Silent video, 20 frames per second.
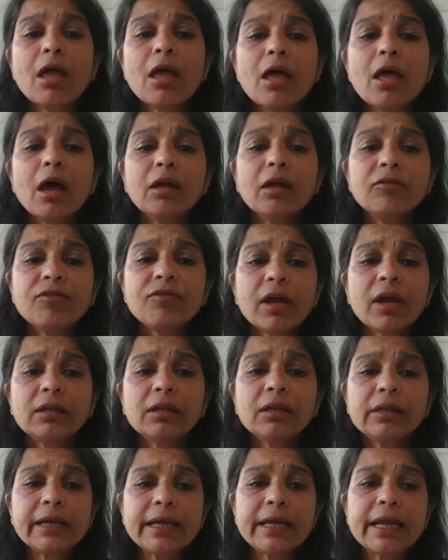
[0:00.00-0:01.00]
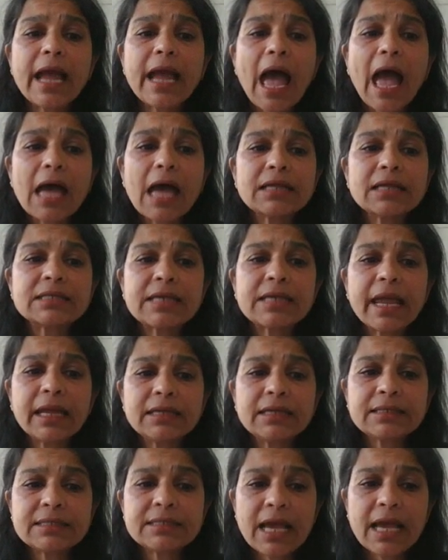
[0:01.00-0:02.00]
And finally, at a
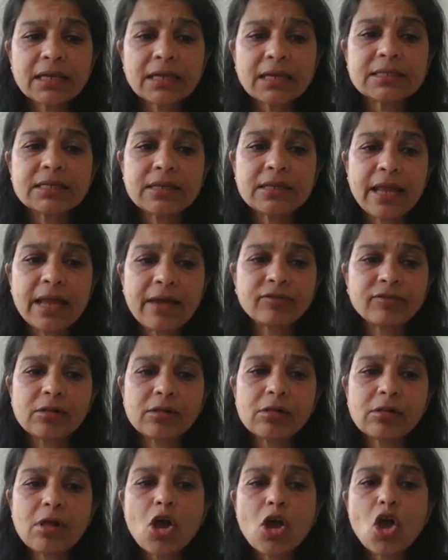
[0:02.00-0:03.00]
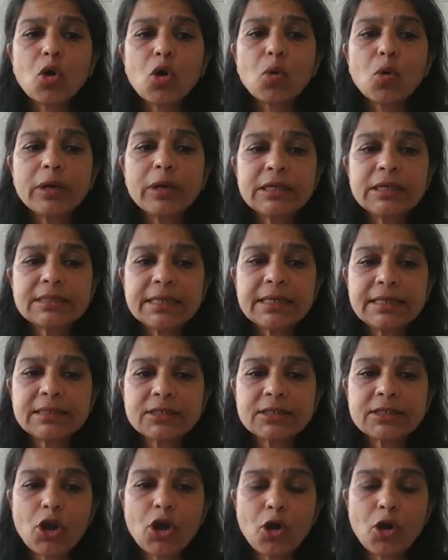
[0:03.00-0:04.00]
sector level, we see
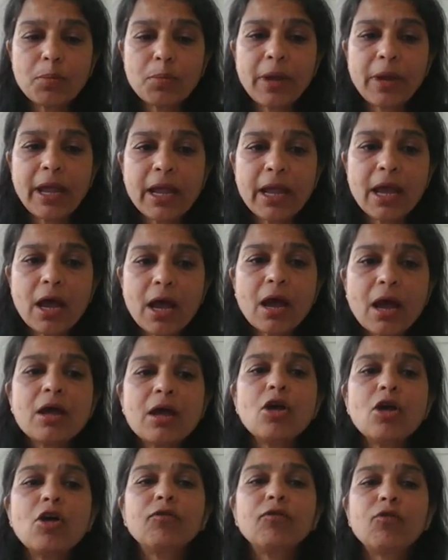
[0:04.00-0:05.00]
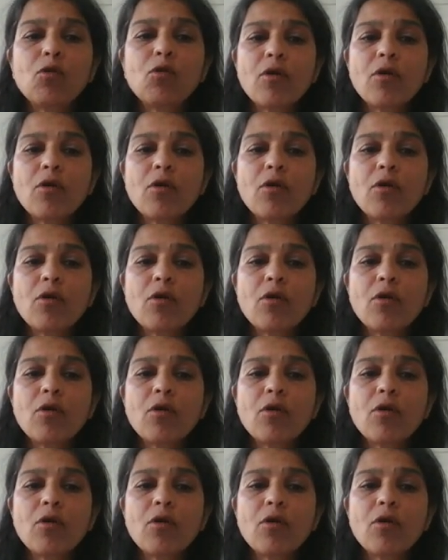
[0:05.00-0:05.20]
scope here for